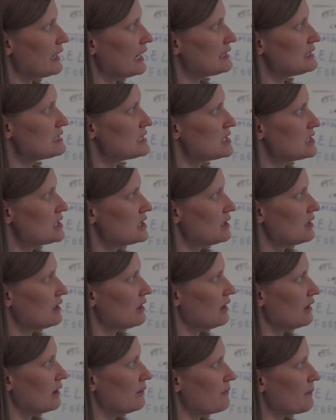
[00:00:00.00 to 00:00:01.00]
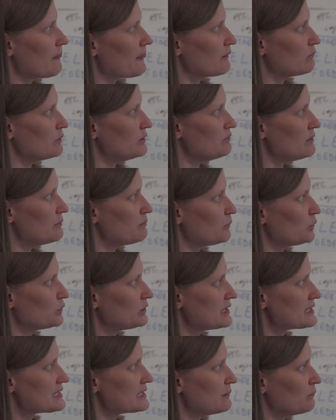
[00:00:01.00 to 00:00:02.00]
that um, when we
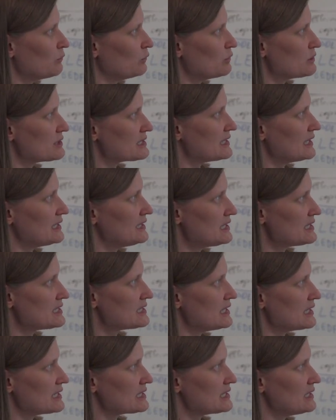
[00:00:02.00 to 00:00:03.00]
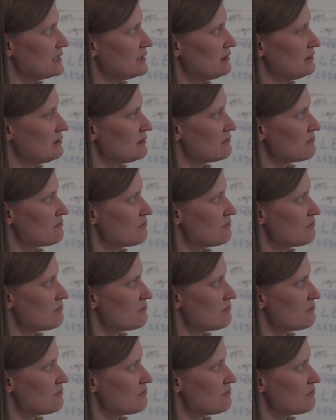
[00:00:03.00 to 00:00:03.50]
put the stimulus statistics in,